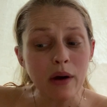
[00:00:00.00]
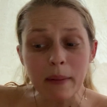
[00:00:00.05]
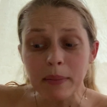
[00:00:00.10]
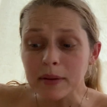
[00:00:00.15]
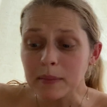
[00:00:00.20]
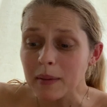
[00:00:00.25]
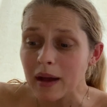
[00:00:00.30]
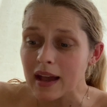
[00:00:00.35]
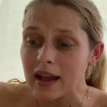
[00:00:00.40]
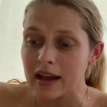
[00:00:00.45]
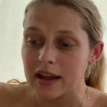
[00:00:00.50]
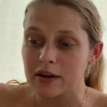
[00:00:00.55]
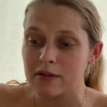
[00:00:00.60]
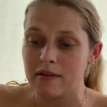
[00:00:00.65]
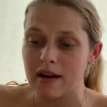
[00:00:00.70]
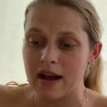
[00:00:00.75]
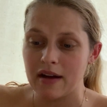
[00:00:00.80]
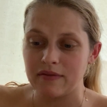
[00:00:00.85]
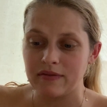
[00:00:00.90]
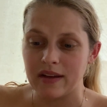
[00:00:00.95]
wrapping my head
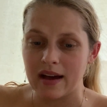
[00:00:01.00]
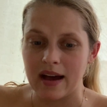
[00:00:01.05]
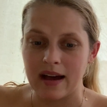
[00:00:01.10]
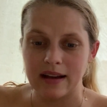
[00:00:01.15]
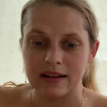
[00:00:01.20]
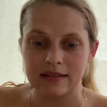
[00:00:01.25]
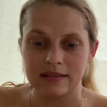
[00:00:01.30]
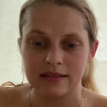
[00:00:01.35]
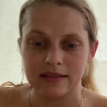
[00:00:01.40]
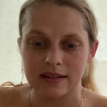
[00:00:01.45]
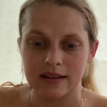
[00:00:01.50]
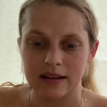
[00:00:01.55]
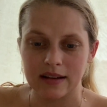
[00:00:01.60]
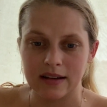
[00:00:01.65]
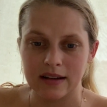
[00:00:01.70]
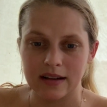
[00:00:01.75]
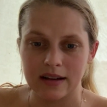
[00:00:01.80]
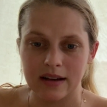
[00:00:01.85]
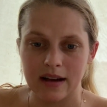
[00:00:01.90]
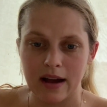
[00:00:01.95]
around that,
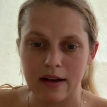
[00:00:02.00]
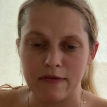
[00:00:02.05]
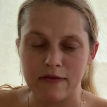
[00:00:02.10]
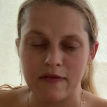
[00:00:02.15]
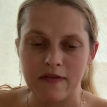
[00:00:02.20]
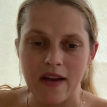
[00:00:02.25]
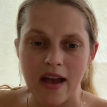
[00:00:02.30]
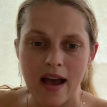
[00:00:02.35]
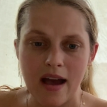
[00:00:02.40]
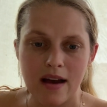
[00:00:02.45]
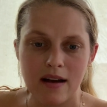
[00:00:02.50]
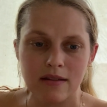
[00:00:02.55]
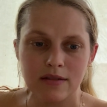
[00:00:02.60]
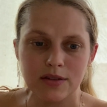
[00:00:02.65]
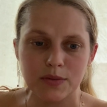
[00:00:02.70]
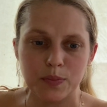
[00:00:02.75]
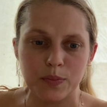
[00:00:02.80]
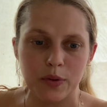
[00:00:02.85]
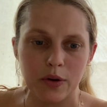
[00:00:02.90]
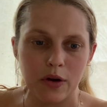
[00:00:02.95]
I
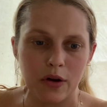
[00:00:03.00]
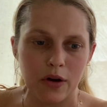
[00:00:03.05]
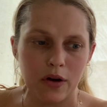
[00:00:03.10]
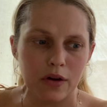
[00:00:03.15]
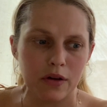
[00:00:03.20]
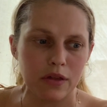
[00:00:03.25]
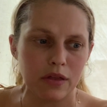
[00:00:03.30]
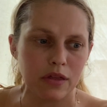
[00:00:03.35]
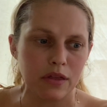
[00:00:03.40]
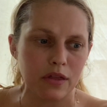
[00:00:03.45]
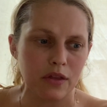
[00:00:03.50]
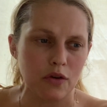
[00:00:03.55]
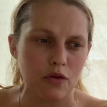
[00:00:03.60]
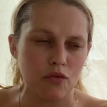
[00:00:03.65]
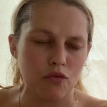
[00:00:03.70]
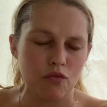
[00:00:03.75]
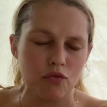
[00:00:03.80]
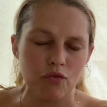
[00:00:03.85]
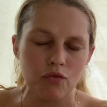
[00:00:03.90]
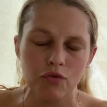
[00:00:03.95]
found birth
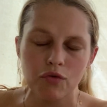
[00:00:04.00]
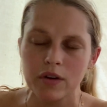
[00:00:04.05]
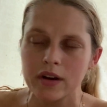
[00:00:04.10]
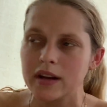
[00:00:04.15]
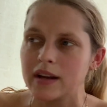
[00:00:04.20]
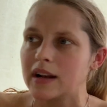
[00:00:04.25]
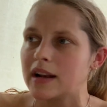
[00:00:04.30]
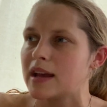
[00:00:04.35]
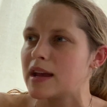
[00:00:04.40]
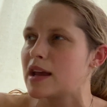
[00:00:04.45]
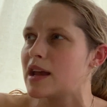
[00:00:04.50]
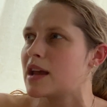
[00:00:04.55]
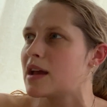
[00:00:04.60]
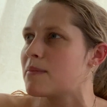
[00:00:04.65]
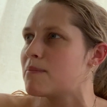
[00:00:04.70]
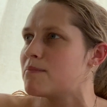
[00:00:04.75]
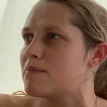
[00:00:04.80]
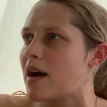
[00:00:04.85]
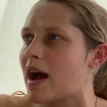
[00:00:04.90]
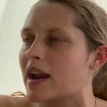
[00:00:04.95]

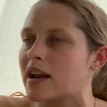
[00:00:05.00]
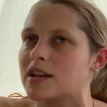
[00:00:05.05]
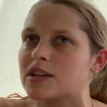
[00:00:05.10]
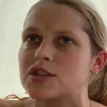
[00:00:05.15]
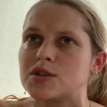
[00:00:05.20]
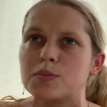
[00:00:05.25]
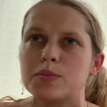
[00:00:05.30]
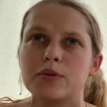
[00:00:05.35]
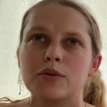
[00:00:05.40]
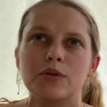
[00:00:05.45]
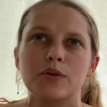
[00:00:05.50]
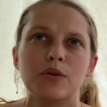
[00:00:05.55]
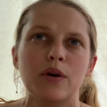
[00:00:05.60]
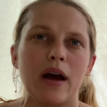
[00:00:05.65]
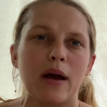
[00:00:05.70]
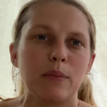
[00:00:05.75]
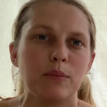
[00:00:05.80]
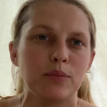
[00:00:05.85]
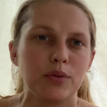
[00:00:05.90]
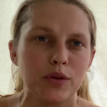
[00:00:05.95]
really manageable
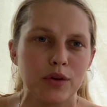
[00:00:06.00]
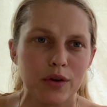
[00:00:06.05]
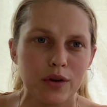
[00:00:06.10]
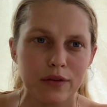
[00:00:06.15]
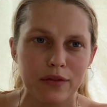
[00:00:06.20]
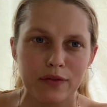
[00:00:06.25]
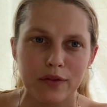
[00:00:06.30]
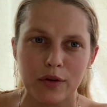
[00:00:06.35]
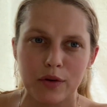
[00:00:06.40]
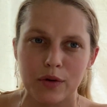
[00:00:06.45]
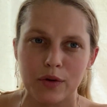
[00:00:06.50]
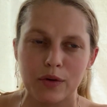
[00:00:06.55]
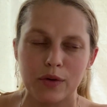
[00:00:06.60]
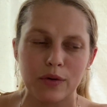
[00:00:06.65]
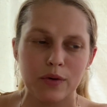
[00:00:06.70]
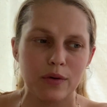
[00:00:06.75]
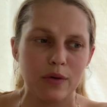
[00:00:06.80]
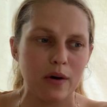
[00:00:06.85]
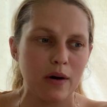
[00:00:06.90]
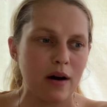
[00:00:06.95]
and
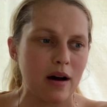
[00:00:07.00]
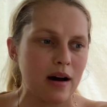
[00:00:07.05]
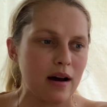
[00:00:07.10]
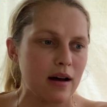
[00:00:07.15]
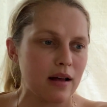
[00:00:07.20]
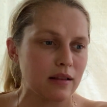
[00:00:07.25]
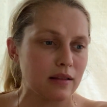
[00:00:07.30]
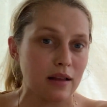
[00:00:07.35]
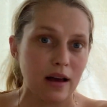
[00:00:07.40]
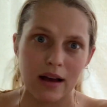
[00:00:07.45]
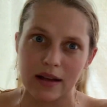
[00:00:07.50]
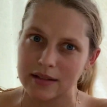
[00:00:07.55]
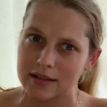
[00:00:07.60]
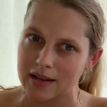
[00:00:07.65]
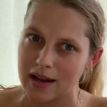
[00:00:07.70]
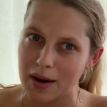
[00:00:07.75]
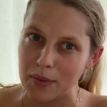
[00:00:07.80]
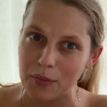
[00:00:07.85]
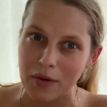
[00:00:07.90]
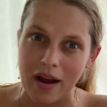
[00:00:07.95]
beautiful last
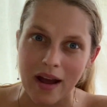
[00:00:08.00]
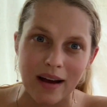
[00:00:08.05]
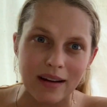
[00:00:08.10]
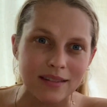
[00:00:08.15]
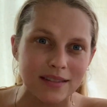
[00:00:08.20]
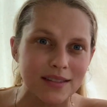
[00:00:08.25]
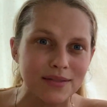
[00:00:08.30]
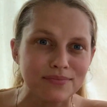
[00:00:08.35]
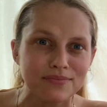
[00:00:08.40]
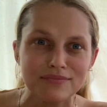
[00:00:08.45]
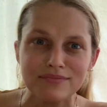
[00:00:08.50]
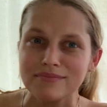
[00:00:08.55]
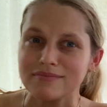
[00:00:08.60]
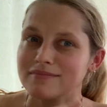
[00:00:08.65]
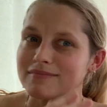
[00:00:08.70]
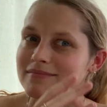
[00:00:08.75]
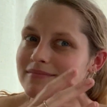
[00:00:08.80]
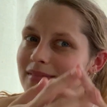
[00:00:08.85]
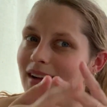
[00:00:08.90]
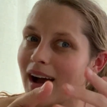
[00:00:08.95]
time round.
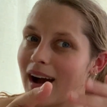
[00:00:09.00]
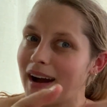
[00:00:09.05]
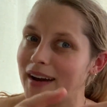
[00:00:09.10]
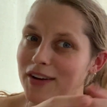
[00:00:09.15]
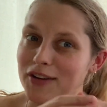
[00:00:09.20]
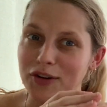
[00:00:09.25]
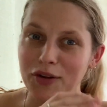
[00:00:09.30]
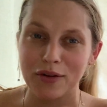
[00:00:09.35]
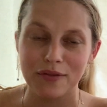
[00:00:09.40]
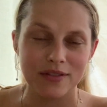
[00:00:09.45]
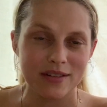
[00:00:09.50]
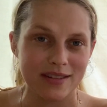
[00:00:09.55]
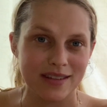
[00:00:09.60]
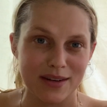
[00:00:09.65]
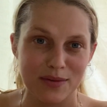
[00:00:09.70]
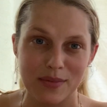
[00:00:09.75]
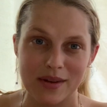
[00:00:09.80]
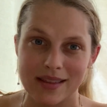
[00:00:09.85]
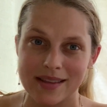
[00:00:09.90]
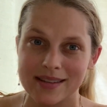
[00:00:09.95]
I don't know if it's
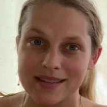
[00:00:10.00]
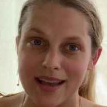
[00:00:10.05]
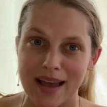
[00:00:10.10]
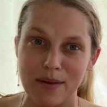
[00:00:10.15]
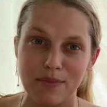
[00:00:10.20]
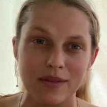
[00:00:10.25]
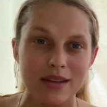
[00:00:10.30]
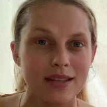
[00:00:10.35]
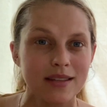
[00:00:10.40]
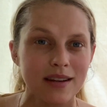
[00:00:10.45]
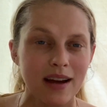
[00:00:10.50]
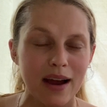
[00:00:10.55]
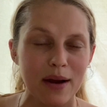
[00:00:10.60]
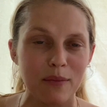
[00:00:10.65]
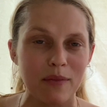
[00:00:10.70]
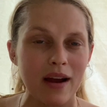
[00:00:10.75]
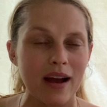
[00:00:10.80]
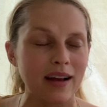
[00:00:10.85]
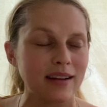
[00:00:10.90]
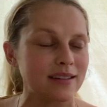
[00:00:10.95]
going to be the same this
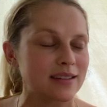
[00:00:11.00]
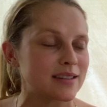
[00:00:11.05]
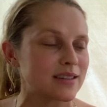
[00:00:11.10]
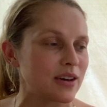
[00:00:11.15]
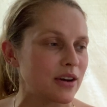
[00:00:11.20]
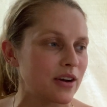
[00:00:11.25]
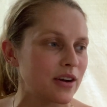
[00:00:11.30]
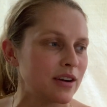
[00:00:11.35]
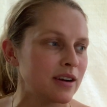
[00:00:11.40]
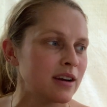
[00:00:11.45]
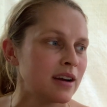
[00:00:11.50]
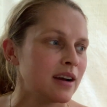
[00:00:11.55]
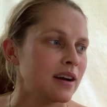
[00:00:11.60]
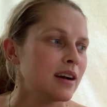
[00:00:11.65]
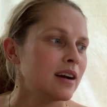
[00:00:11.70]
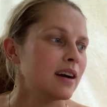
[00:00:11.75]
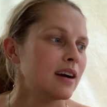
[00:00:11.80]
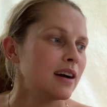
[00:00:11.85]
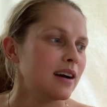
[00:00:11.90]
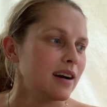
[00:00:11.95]
time round. So
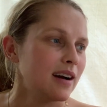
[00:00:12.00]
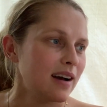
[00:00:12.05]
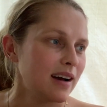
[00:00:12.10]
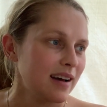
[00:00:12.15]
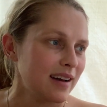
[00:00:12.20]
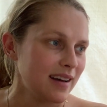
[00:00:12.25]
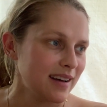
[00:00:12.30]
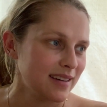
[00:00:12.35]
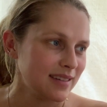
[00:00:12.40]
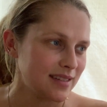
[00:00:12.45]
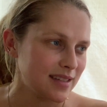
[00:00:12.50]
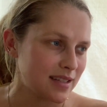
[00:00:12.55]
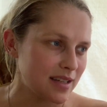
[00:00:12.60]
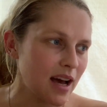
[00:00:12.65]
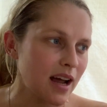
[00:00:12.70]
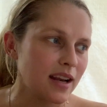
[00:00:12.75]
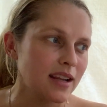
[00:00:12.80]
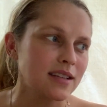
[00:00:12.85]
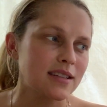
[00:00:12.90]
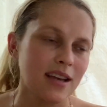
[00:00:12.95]

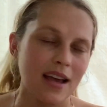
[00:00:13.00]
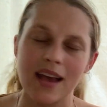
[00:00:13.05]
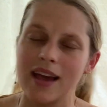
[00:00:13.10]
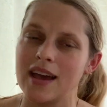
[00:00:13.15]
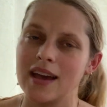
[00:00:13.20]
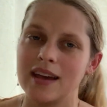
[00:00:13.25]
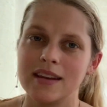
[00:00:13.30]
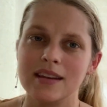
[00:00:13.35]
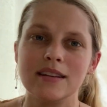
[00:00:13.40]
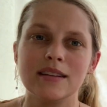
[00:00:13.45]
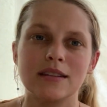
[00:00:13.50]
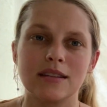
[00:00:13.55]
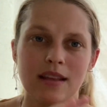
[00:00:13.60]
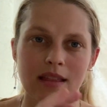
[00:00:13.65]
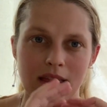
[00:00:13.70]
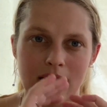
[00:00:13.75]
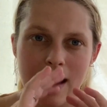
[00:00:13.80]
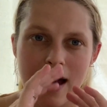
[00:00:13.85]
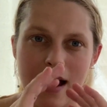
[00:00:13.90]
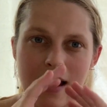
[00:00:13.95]
starting to head into
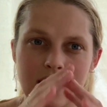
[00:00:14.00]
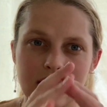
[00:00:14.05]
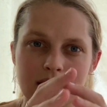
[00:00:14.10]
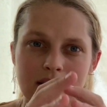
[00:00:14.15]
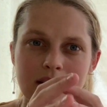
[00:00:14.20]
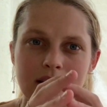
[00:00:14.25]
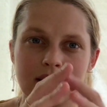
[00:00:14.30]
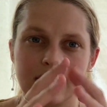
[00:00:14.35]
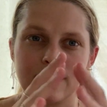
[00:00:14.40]
that